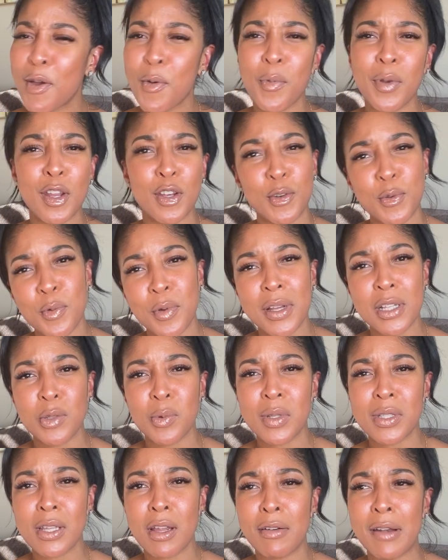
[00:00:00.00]
when a dude gets to
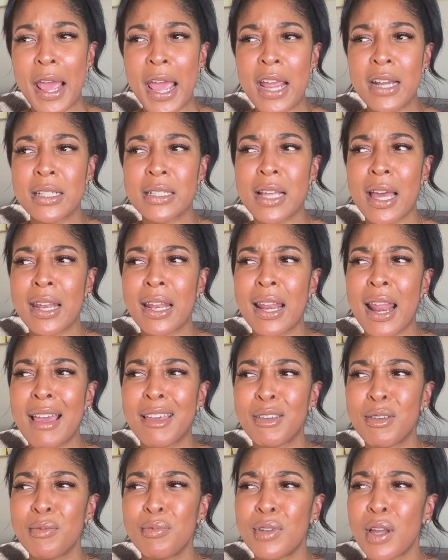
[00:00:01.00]
a certain age, it's kind of
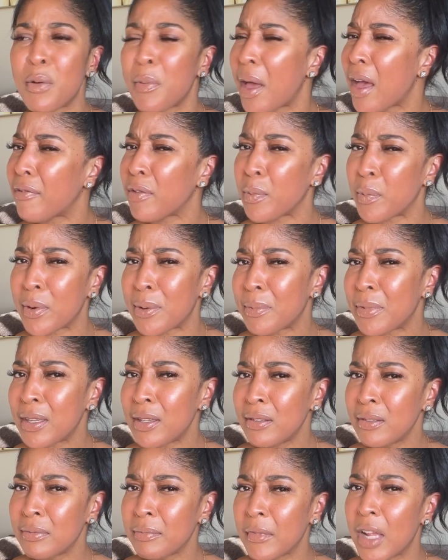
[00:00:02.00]
like, you don't have a woman?
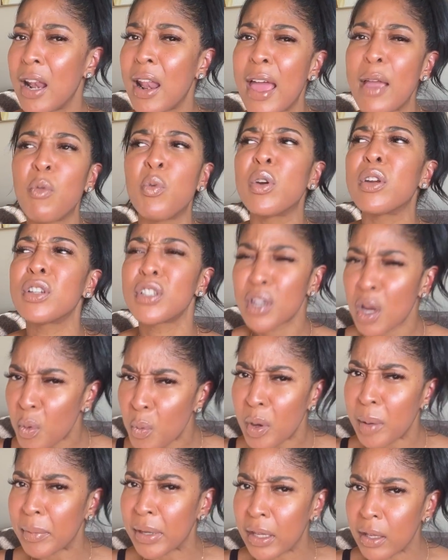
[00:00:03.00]
Like, where's your
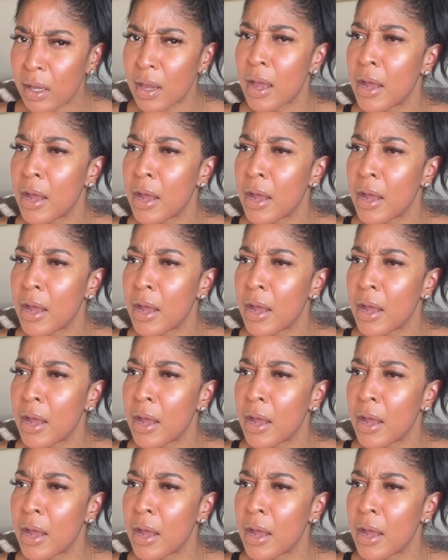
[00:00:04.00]
woman?